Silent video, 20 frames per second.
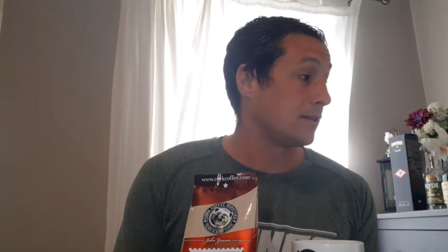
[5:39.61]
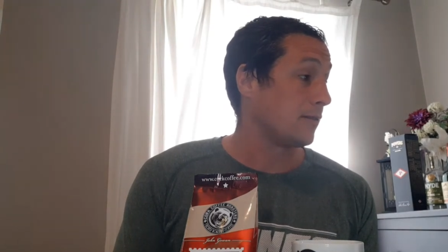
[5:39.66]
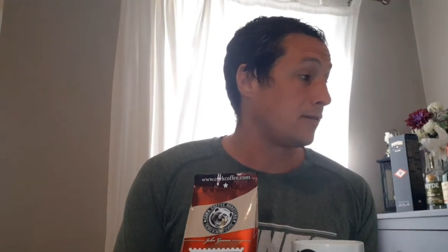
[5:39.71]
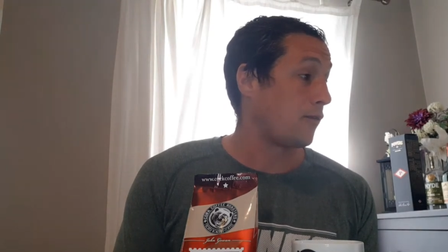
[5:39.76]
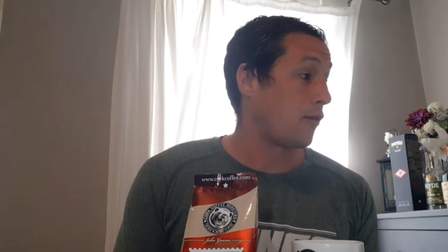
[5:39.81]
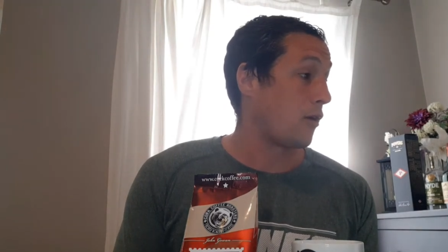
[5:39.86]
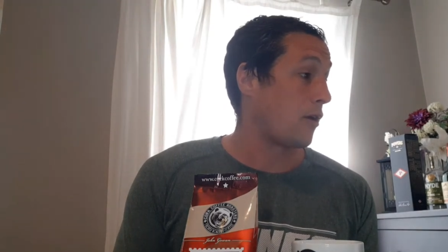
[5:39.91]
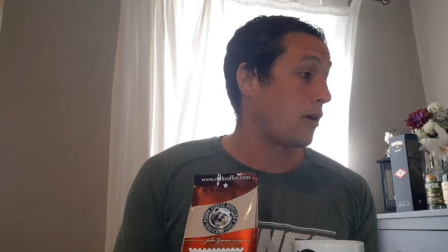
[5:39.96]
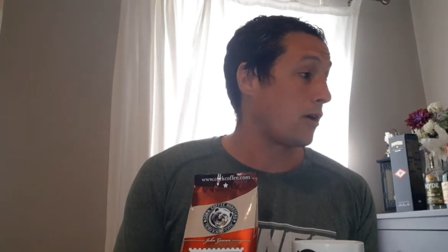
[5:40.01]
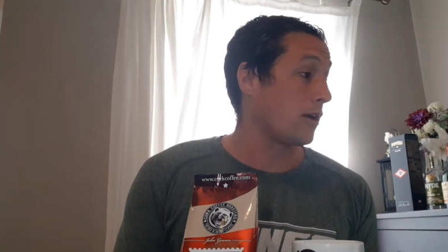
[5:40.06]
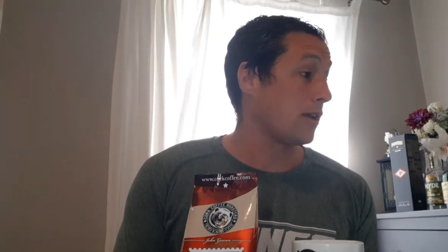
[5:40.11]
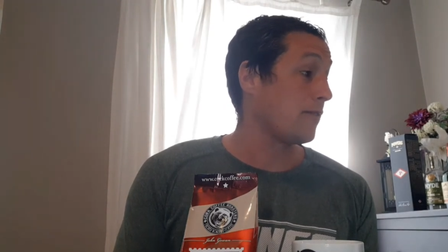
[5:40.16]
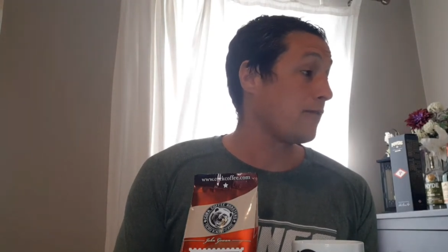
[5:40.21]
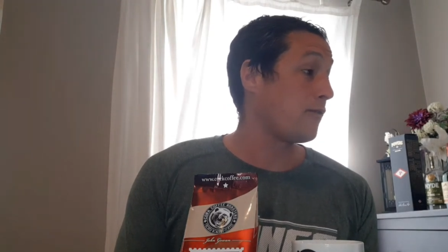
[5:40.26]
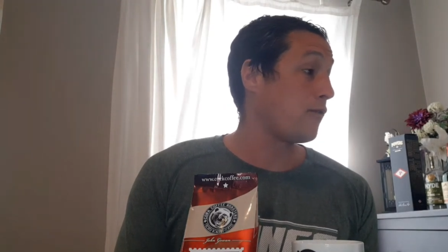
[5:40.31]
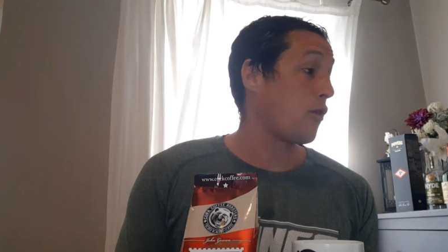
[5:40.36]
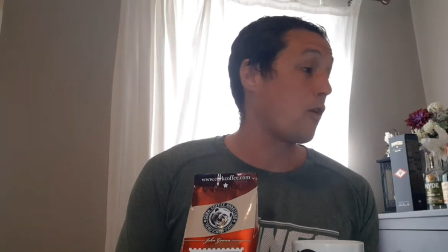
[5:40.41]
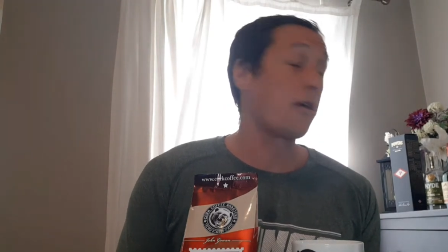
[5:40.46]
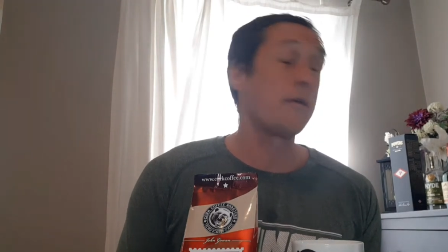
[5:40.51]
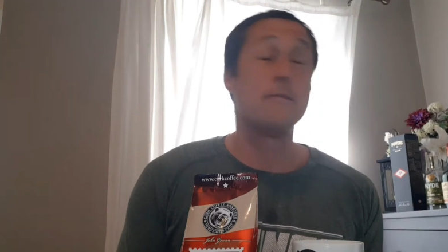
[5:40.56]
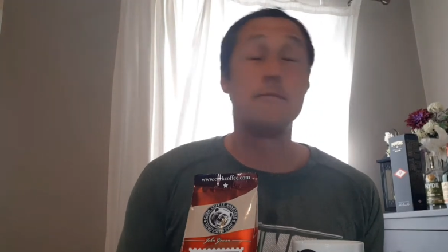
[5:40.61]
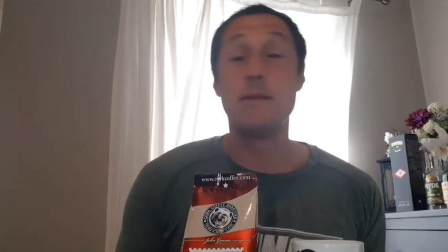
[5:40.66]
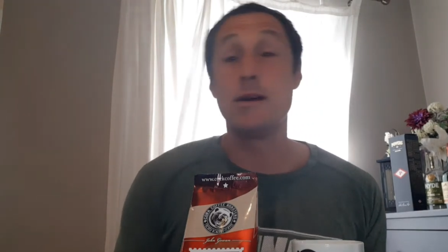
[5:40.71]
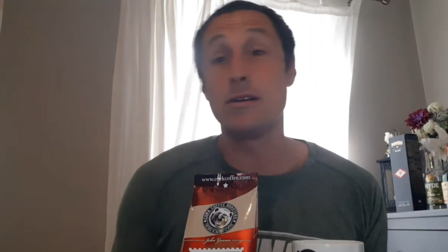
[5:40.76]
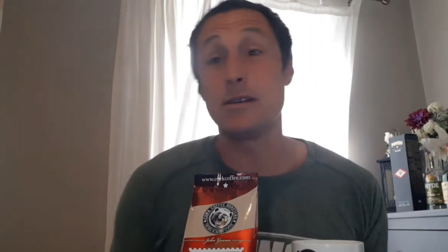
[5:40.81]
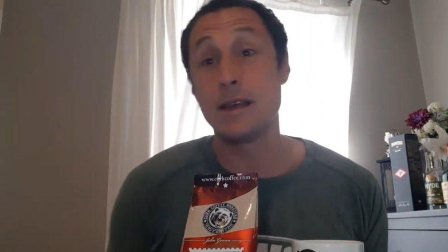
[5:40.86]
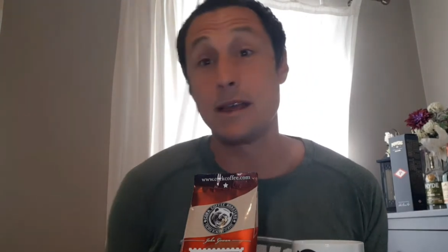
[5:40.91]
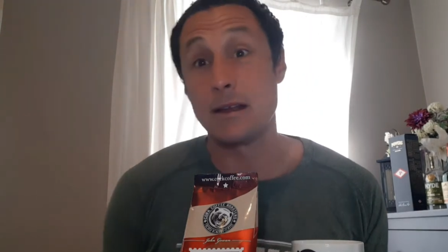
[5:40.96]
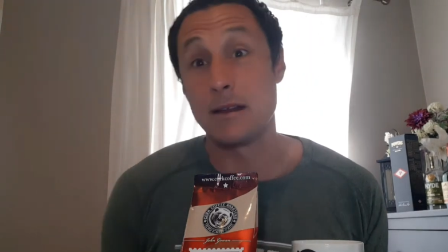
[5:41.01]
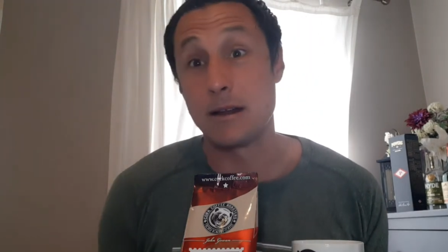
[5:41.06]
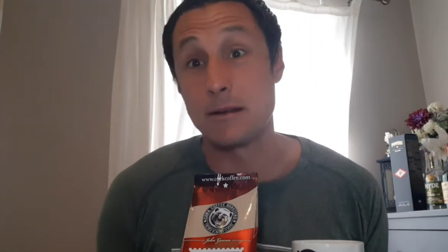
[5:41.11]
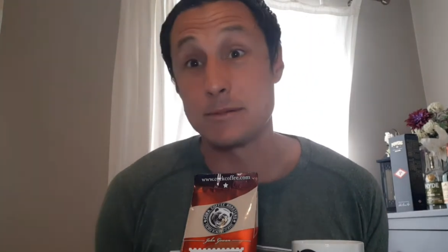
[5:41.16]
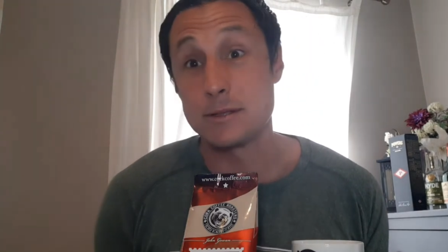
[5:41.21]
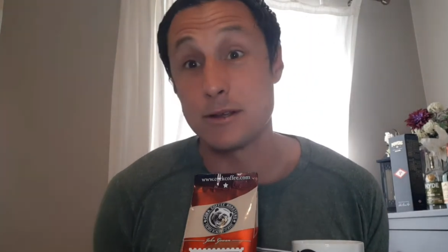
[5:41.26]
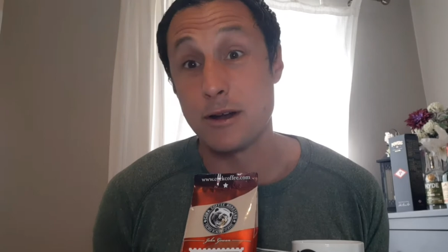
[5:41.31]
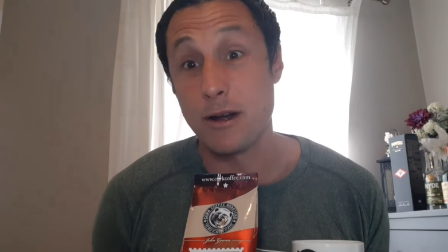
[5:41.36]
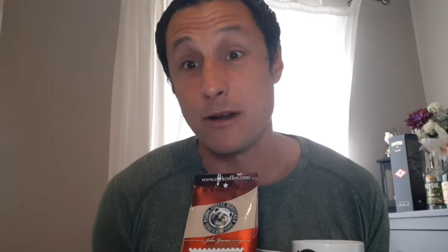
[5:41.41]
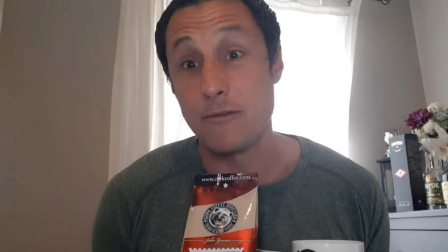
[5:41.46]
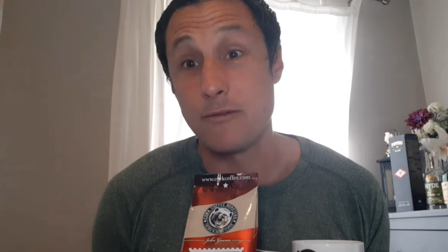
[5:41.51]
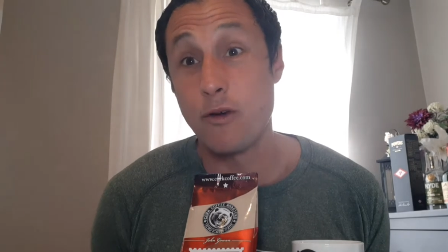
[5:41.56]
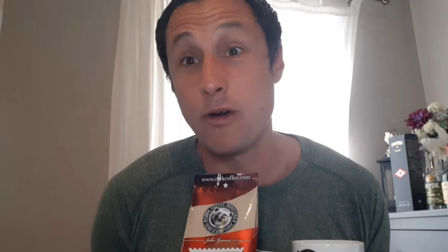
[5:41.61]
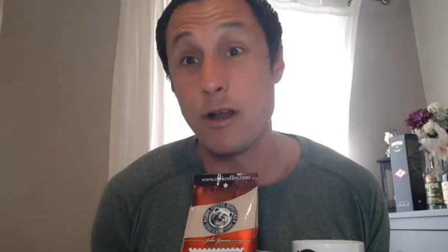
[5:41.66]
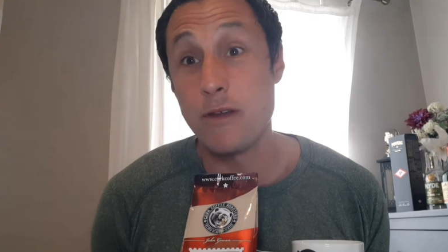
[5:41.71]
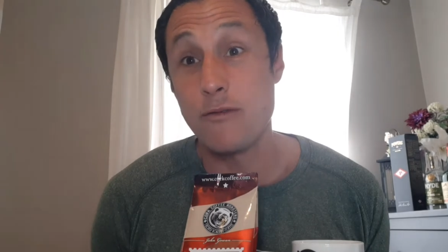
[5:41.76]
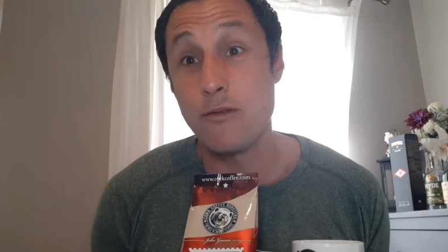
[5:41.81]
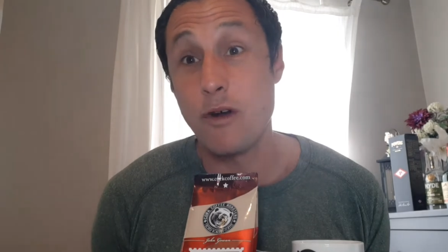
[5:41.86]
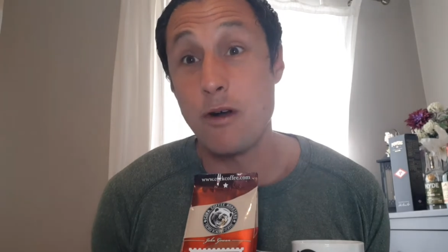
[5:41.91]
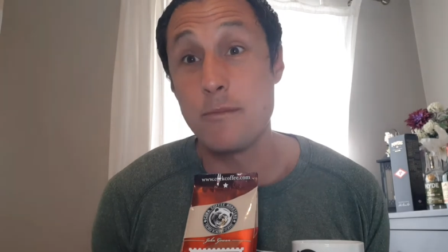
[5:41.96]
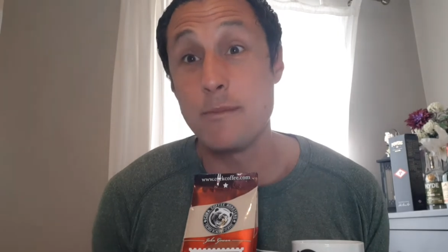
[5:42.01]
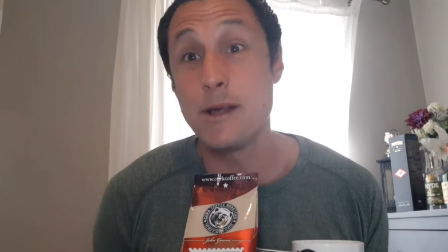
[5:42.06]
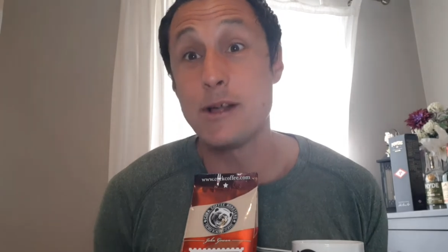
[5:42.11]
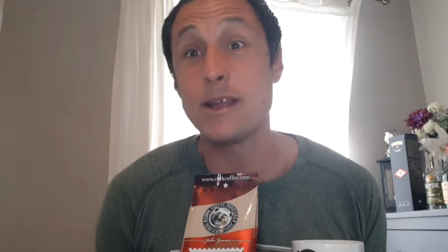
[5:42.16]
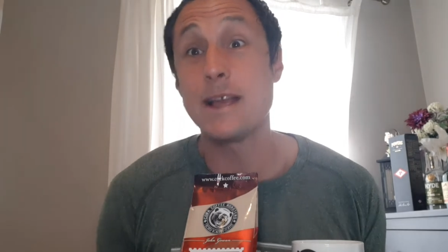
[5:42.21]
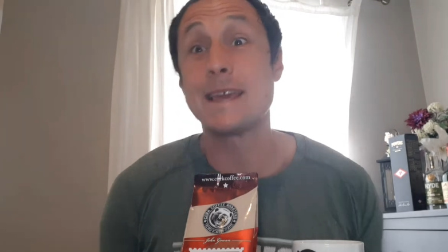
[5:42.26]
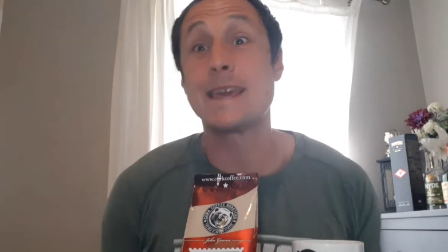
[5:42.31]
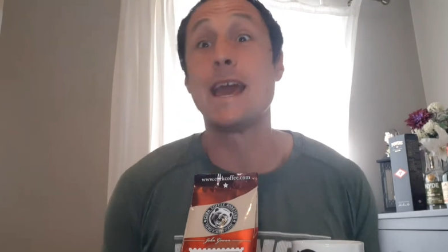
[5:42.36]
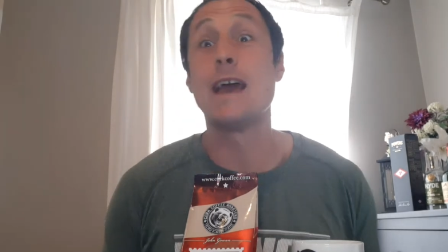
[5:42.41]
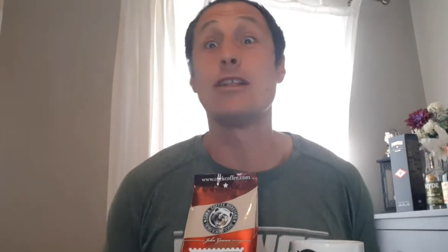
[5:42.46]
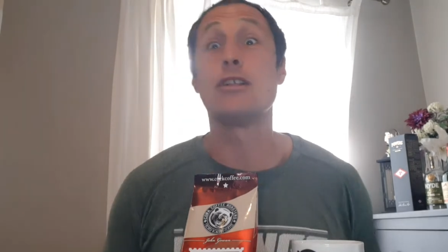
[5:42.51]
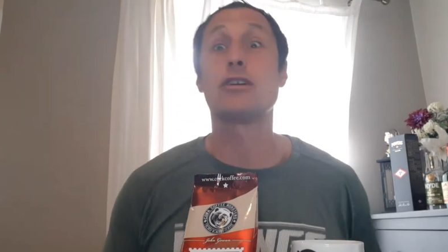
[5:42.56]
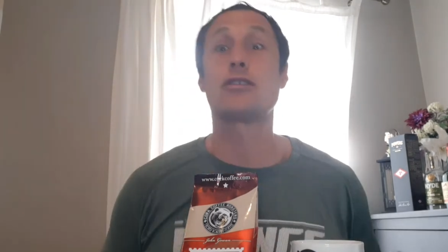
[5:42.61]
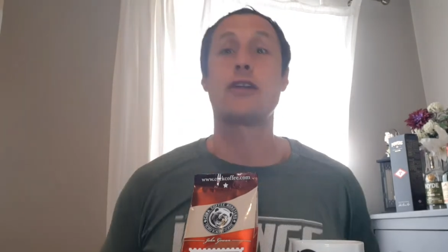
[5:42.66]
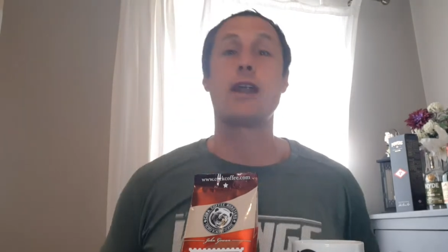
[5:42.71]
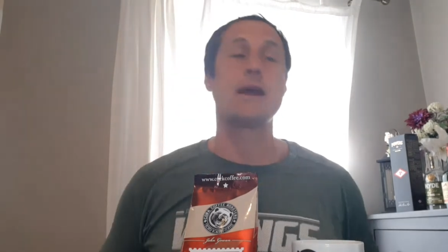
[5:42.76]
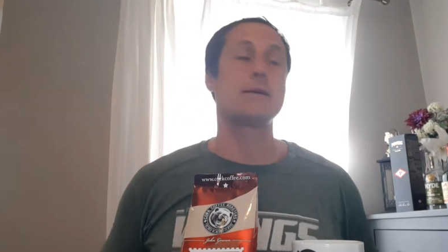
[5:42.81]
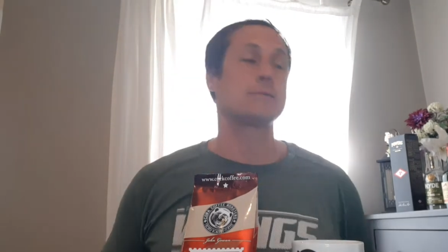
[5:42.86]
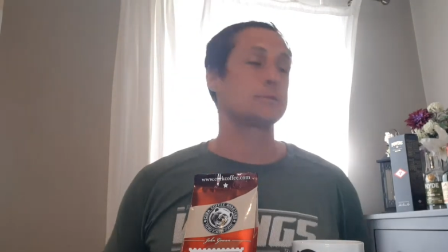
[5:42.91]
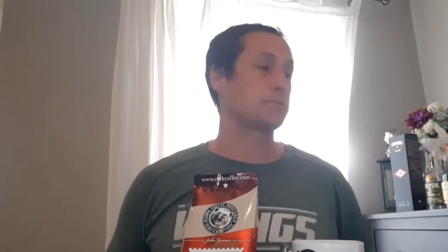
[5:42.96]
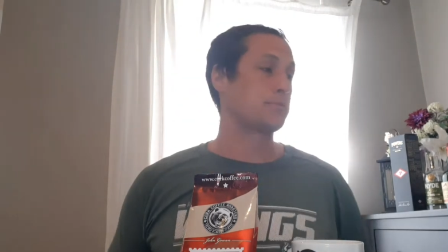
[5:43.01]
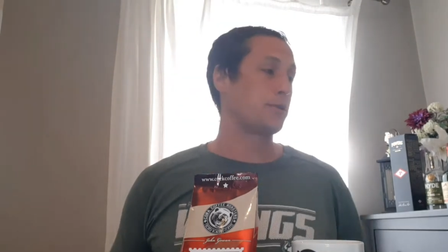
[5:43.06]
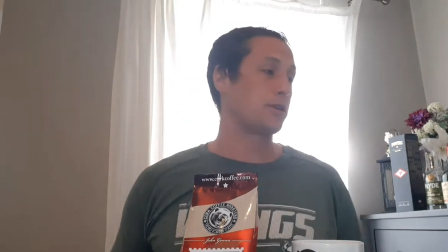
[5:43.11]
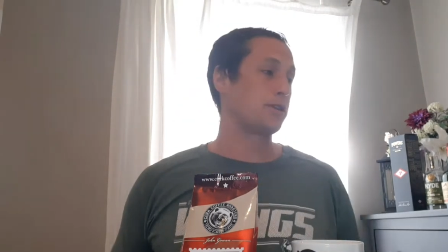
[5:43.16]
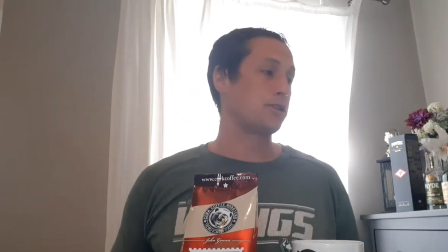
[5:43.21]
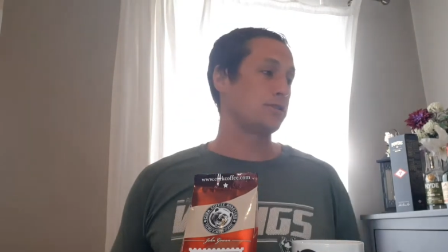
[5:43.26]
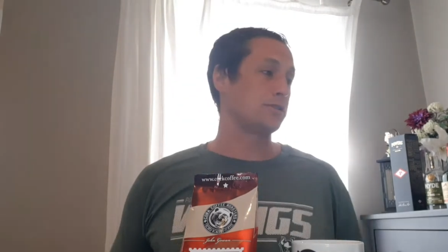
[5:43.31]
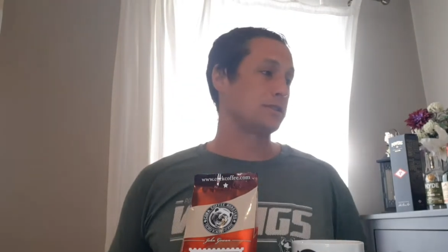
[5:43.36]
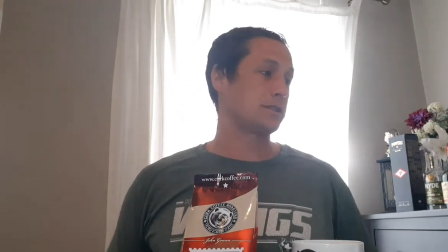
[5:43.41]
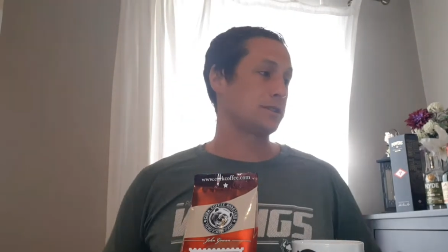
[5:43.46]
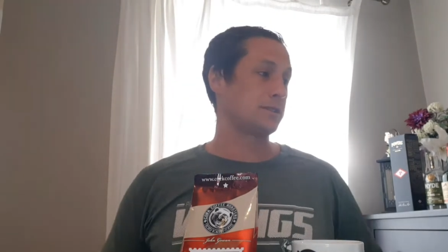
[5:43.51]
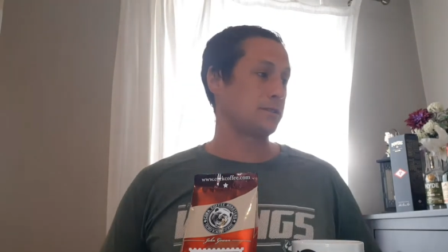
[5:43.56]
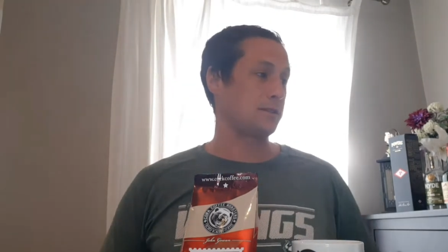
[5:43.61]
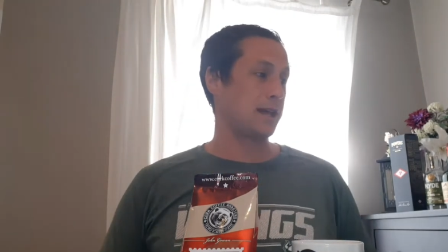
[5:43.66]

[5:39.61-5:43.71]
produced